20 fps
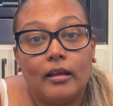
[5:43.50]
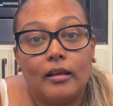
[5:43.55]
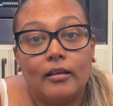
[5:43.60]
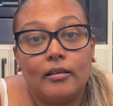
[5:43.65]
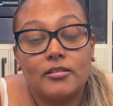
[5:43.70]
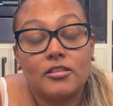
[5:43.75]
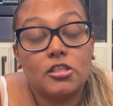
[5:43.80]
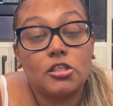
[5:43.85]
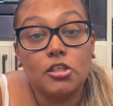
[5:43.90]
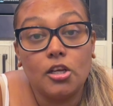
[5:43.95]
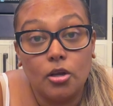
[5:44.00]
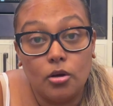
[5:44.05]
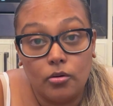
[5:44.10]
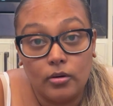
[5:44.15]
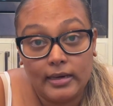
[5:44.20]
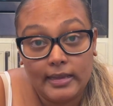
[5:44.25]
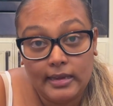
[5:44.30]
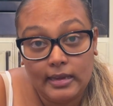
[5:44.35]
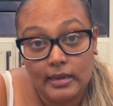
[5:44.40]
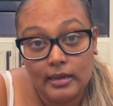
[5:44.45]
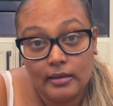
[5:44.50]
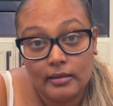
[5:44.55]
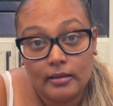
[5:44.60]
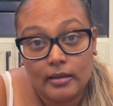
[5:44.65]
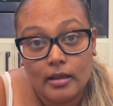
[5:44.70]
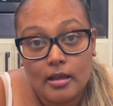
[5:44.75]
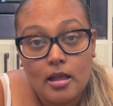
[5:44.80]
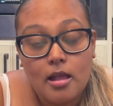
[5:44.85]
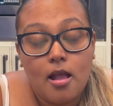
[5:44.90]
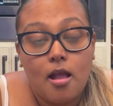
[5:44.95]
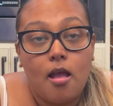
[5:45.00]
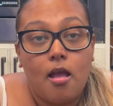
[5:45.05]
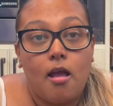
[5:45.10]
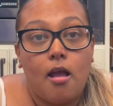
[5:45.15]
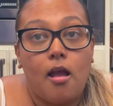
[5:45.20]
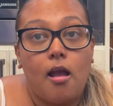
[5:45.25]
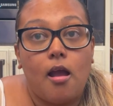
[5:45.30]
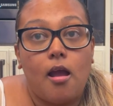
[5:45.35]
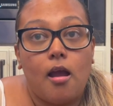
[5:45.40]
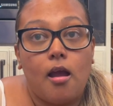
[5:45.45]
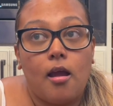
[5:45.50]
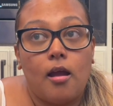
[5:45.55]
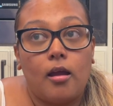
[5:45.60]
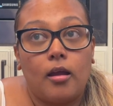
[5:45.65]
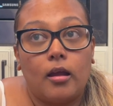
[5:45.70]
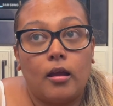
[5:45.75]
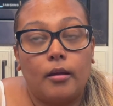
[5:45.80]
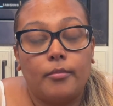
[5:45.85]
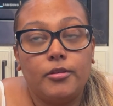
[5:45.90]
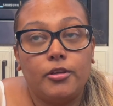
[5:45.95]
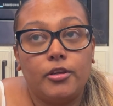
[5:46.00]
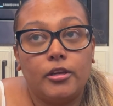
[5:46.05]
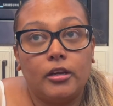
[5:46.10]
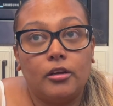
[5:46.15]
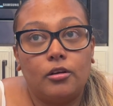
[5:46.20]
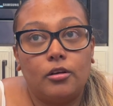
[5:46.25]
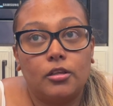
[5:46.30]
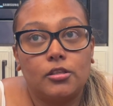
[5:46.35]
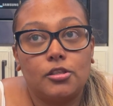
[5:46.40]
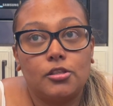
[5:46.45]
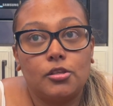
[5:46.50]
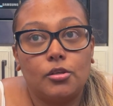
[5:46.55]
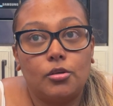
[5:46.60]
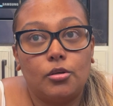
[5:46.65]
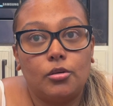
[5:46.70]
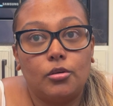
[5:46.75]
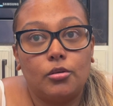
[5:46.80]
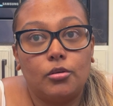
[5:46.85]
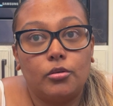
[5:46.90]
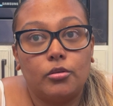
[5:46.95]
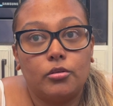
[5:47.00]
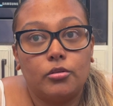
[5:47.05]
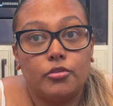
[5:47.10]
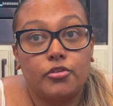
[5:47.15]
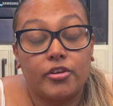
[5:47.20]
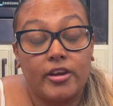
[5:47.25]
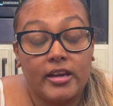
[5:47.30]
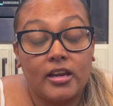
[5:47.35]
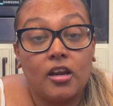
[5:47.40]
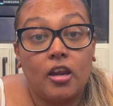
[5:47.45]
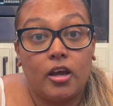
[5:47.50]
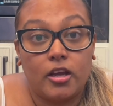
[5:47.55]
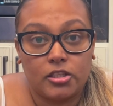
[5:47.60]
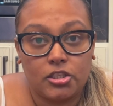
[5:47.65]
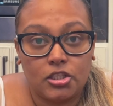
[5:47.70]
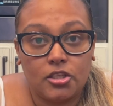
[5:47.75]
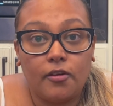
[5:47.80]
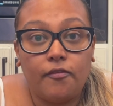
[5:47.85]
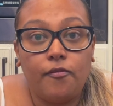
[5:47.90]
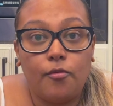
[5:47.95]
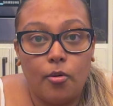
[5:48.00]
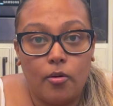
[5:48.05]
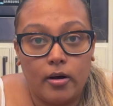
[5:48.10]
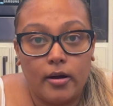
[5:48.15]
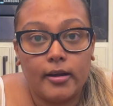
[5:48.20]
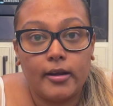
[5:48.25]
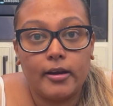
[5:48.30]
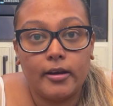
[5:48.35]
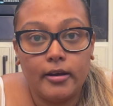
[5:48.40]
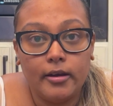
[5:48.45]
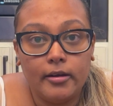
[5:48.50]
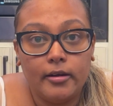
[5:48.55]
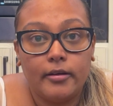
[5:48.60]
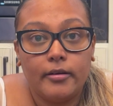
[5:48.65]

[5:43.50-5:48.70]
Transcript: slowly. You can also drink lots of water.